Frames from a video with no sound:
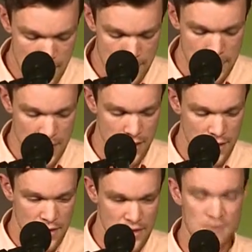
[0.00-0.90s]

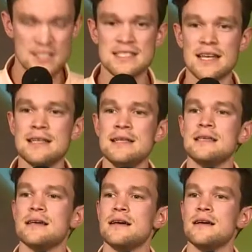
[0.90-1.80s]
that have
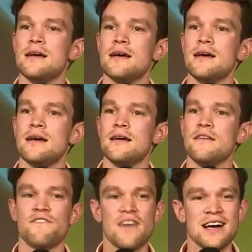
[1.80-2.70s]
studied
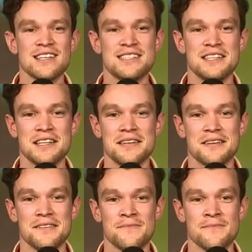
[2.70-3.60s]
fasting
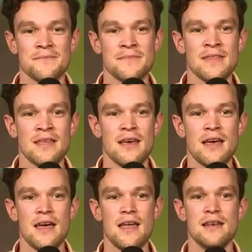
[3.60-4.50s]

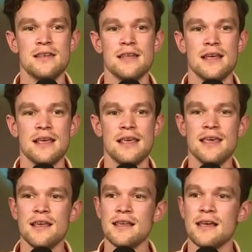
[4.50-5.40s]
and
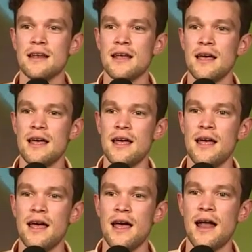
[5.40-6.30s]
healing.
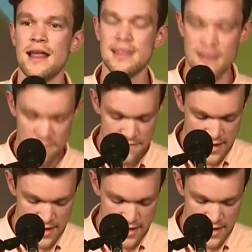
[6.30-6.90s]
And I love